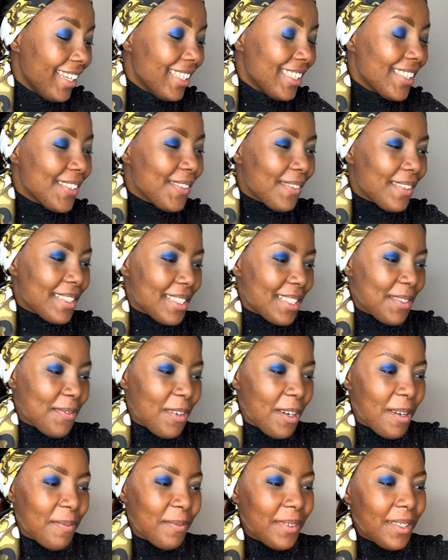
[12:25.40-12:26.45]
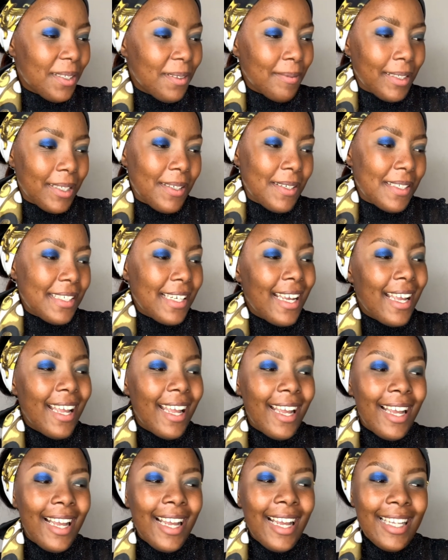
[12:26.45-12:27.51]
Who is this from? Oh my gosh.
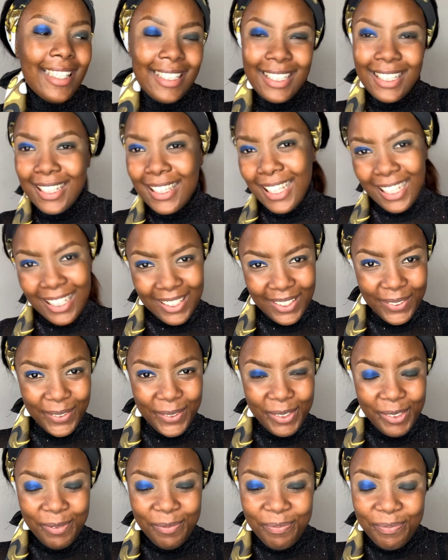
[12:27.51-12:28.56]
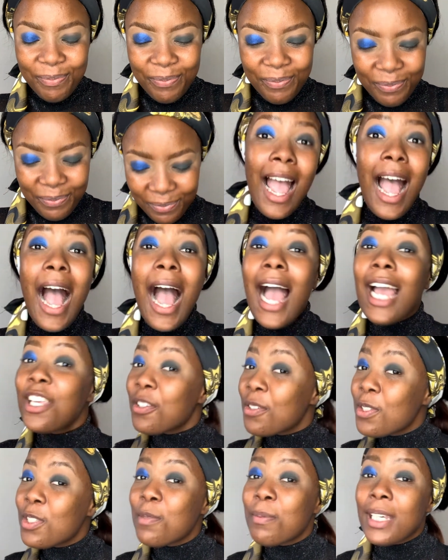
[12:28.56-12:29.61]
Honey, thank you. I
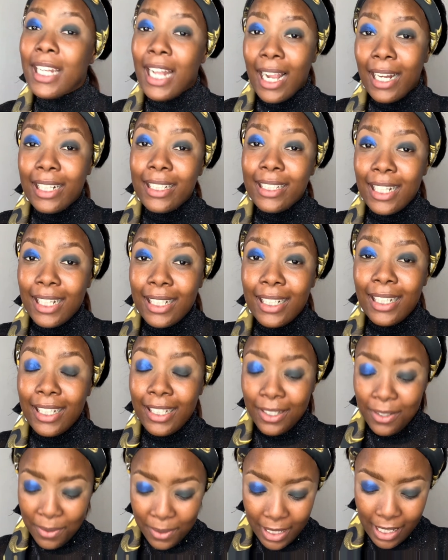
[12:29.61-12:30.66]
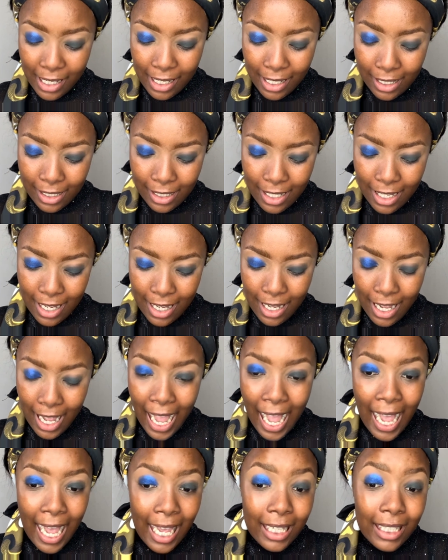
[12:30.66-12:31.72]
used to be an ugly duckling, okay?
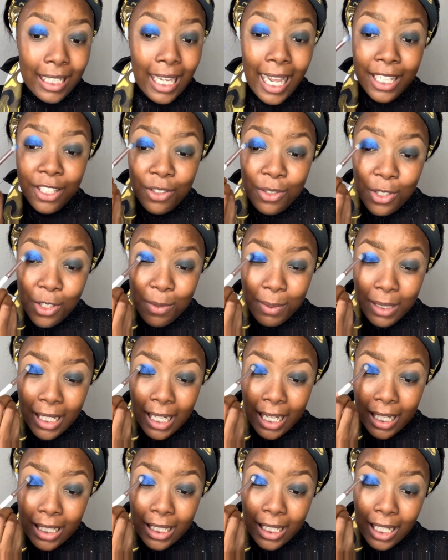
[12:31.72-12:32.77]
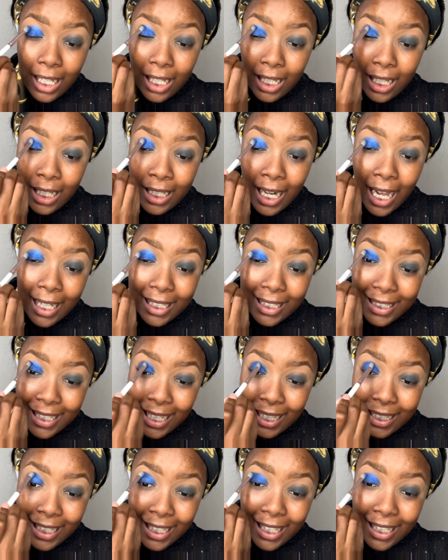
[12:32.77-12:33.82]
I used to be like an ugly
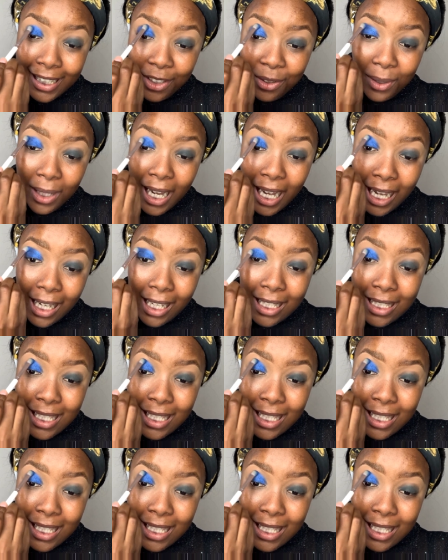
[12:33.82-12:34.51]
duckling, you guys.